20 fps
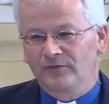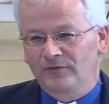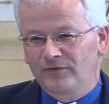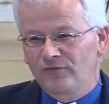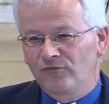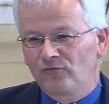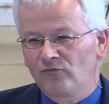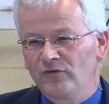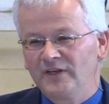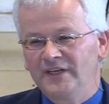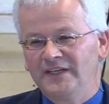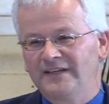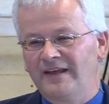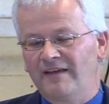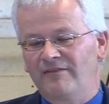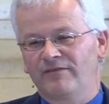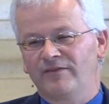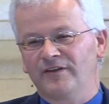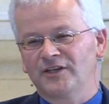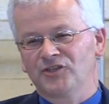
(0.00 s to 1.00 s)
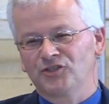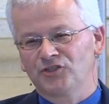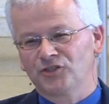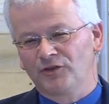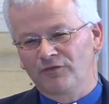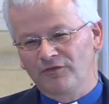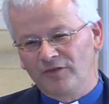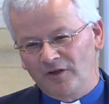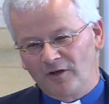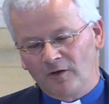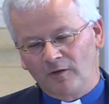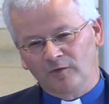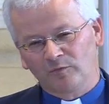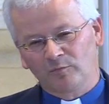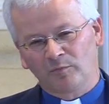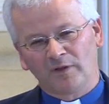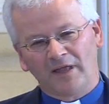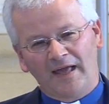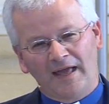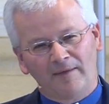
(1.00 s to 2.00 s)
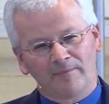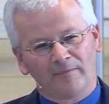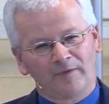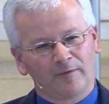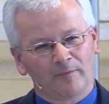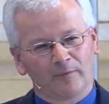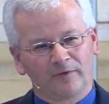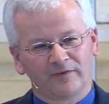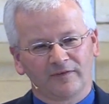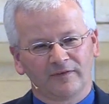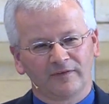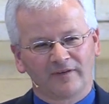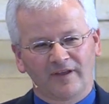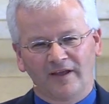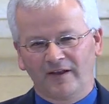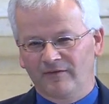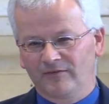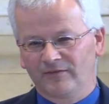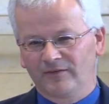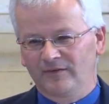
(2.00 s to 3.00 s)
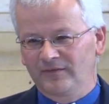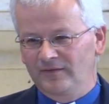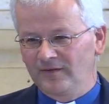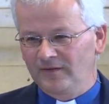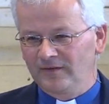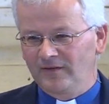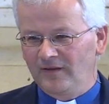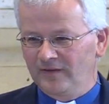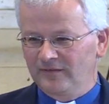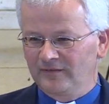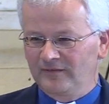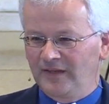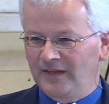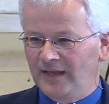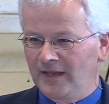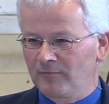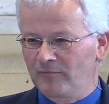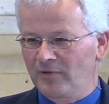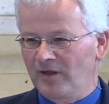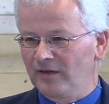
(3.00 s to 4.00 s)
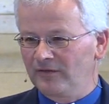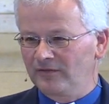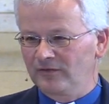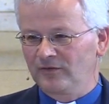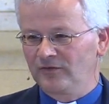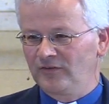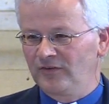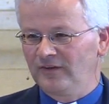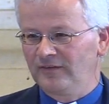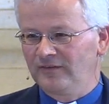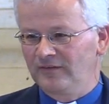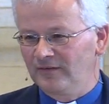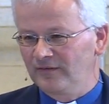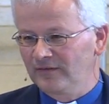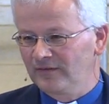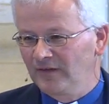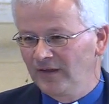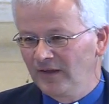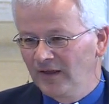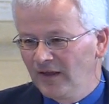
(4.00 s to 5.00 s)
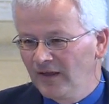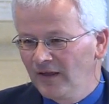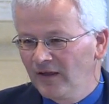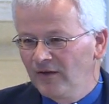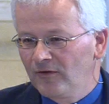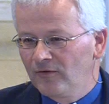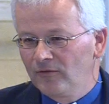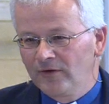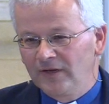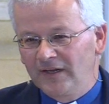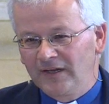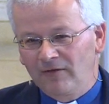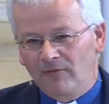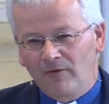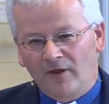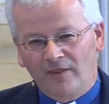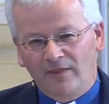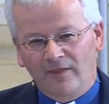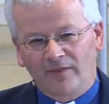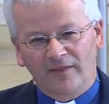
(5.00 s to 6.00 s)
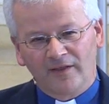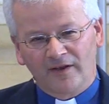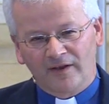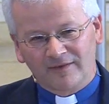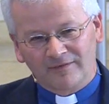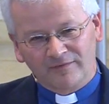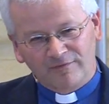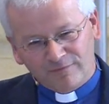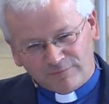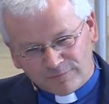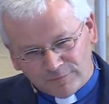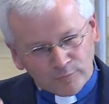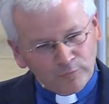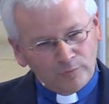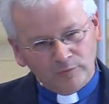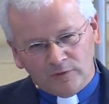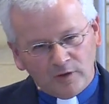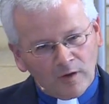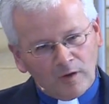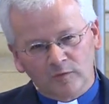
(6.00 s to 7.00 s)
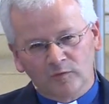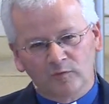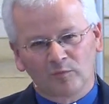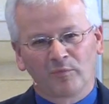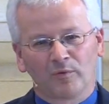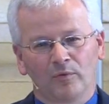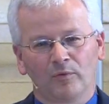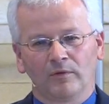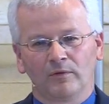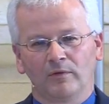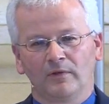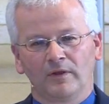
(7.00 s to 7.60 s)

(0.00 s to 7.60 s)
sort of redefinition of the gospel happening, which is kind of just a sticking plaster Jesus really, rather than a full gospel